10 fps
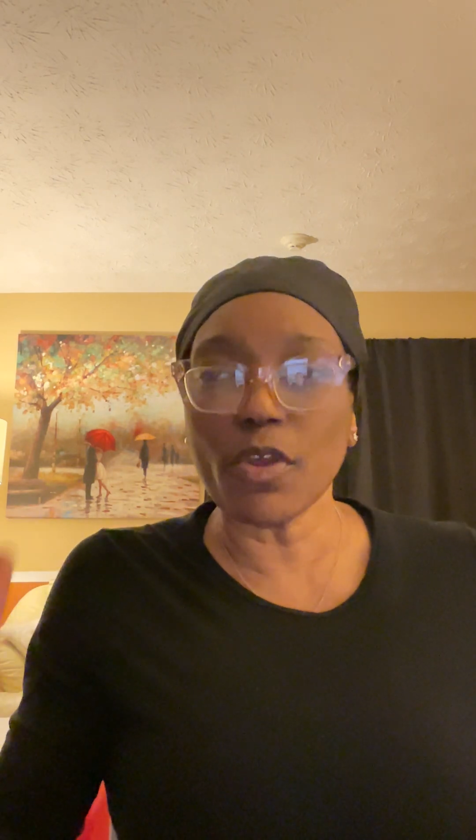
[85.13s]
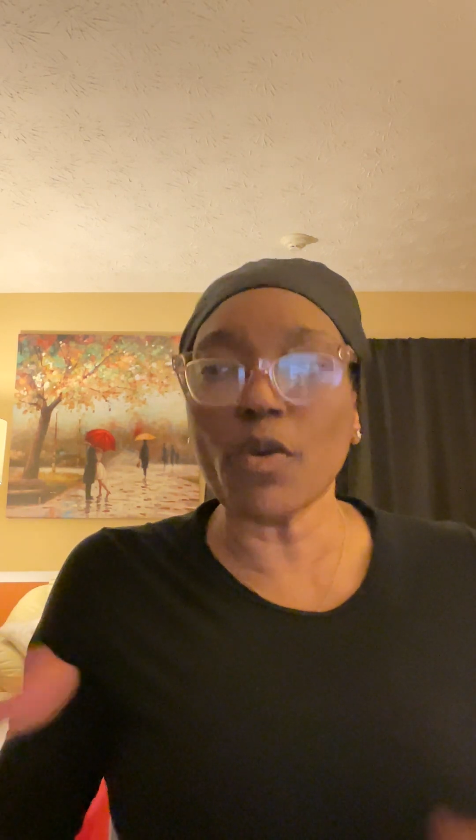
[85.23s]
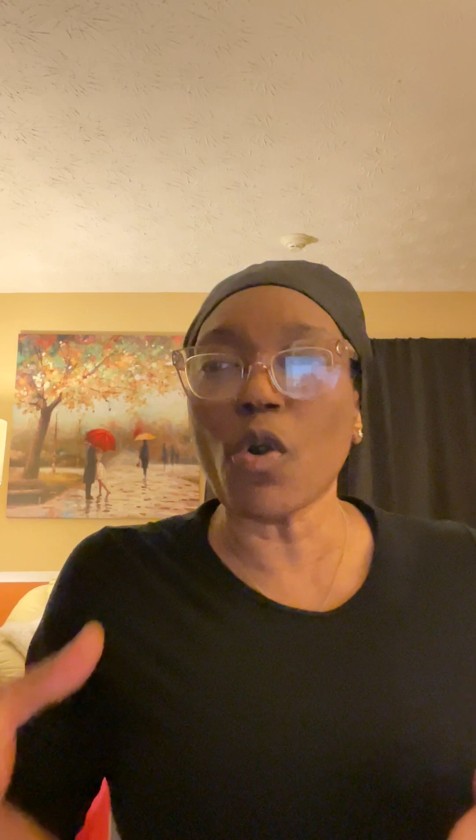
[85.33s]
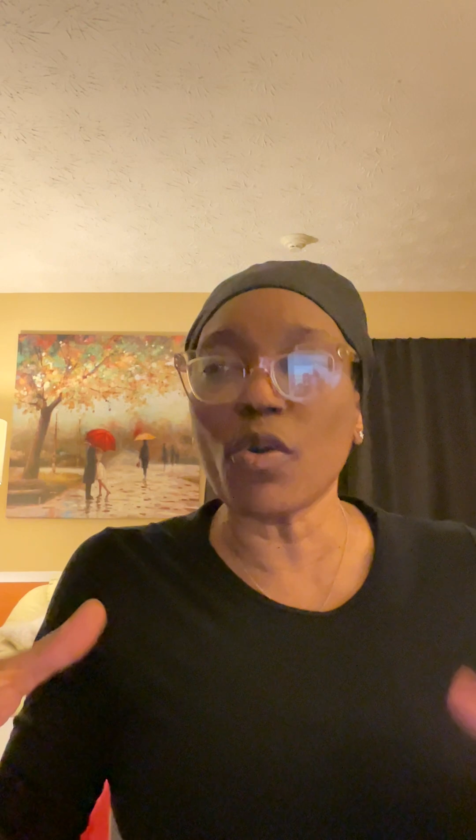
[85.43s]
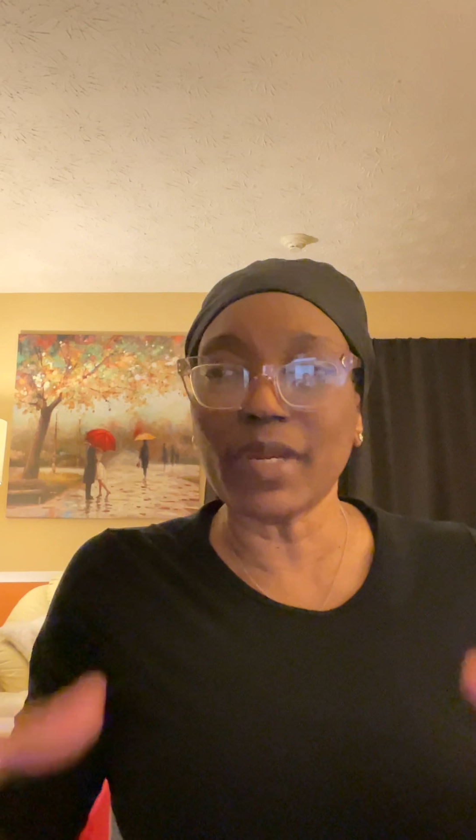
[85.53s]

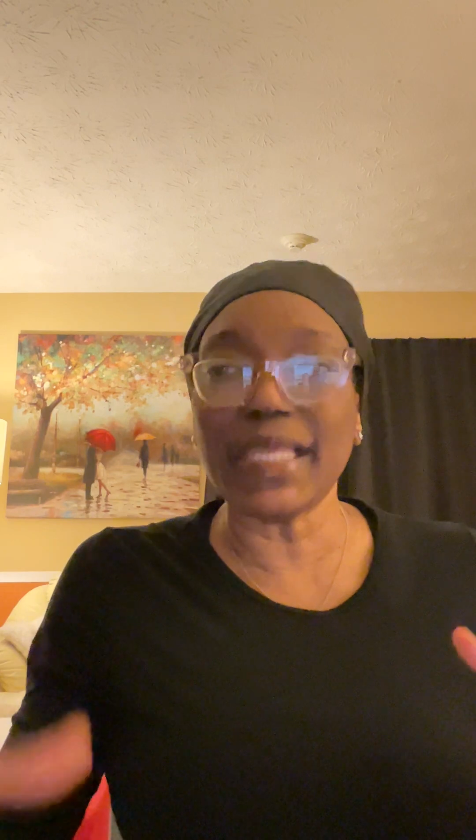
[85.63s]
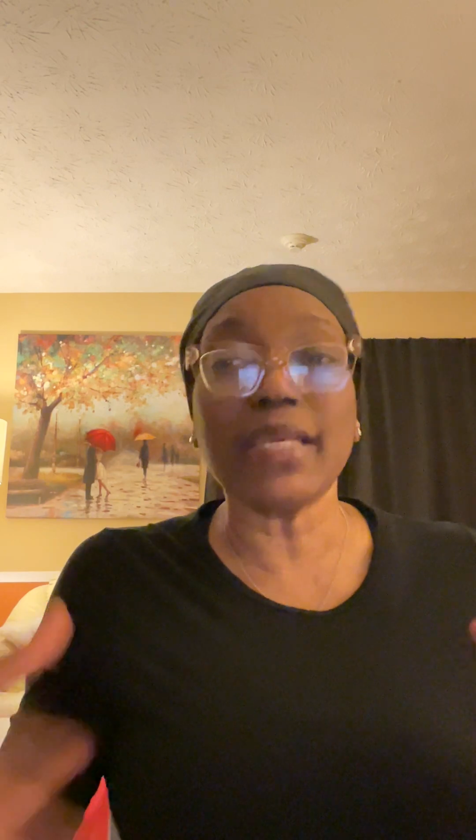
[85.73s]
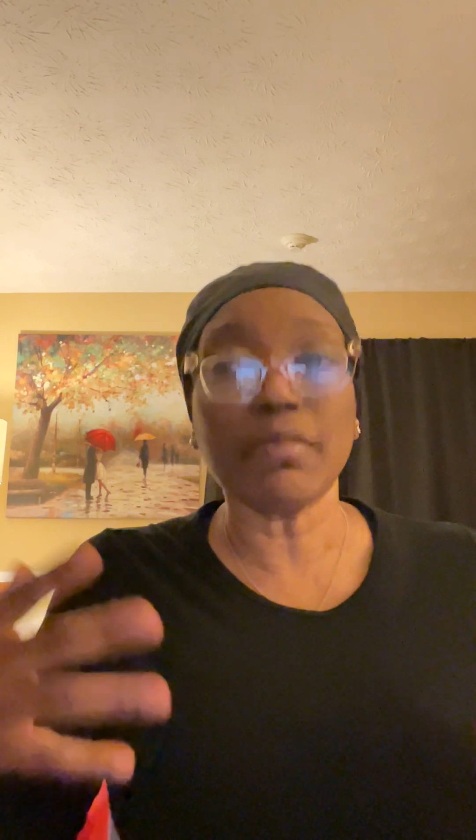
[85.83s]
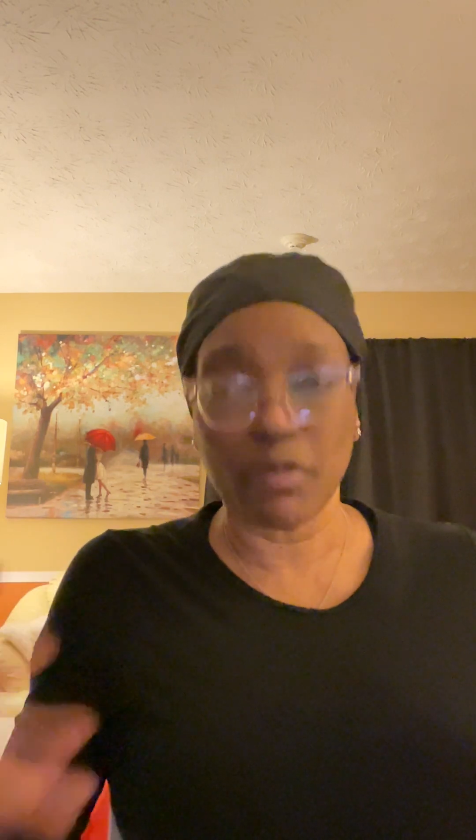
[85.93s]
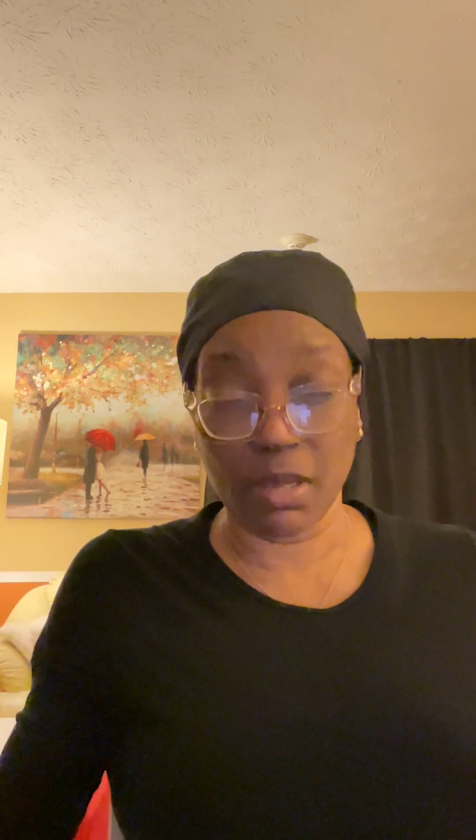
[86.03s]

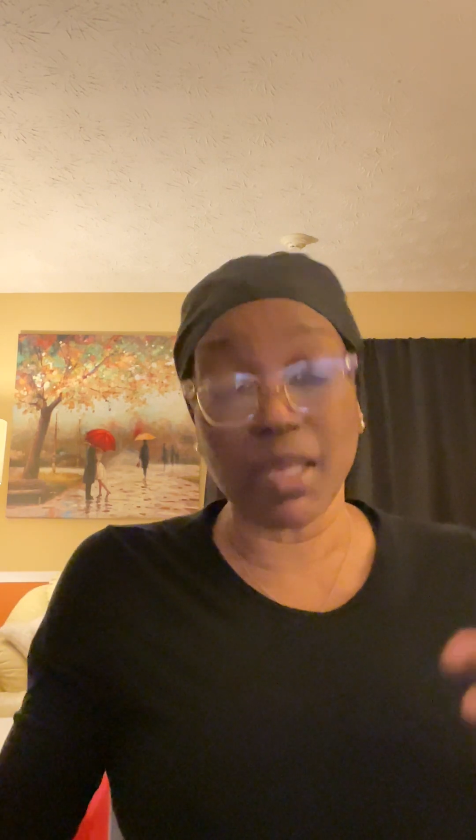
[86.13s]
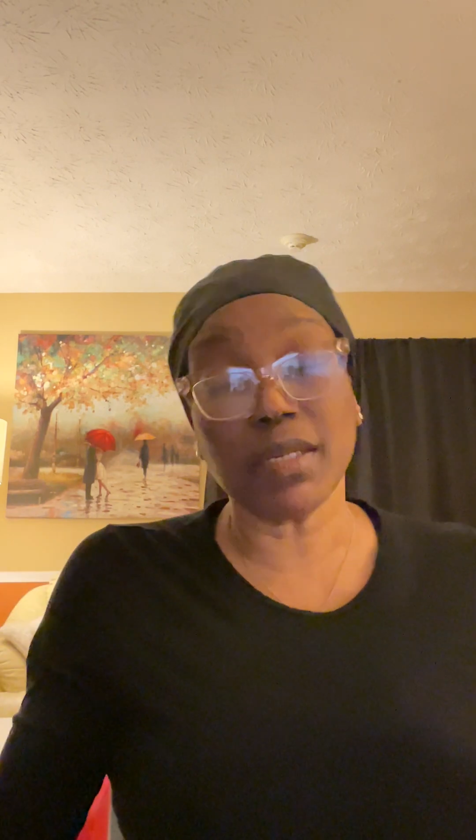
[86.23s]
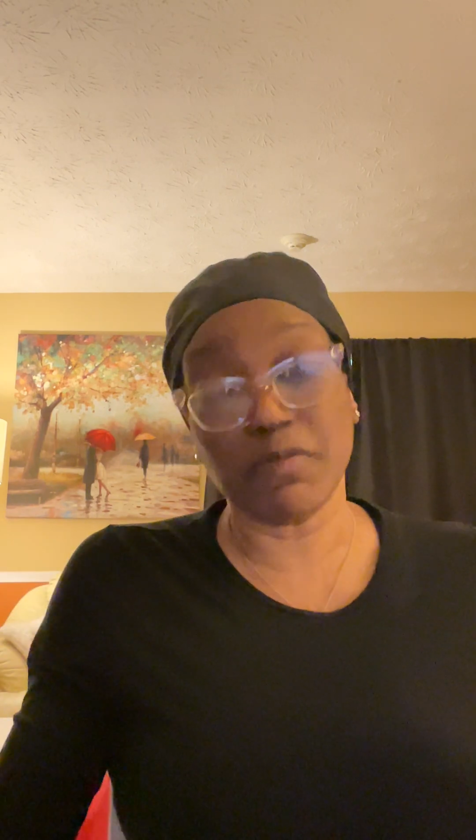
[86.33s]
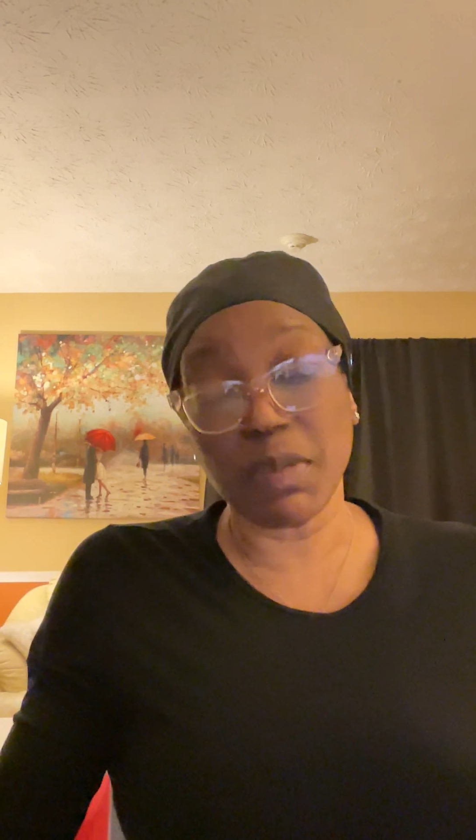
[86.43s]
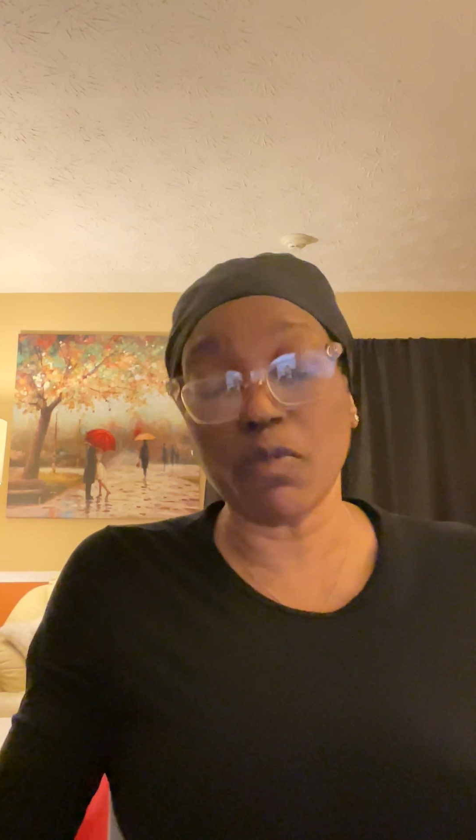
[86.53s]
orally. A
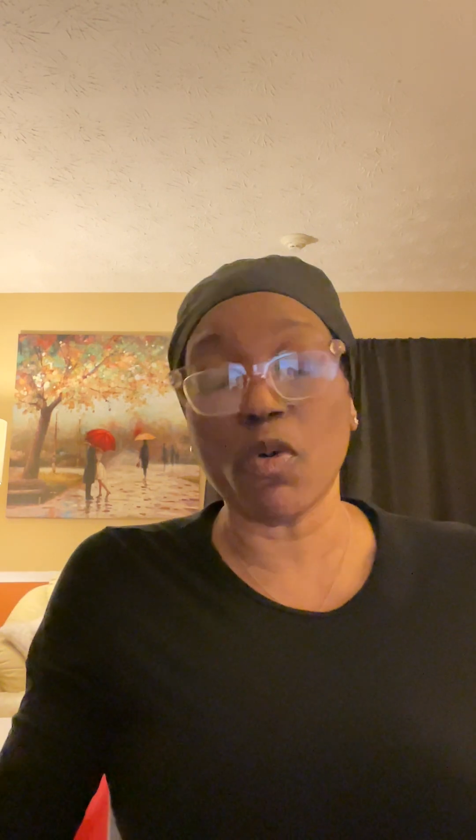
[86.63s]
lot of people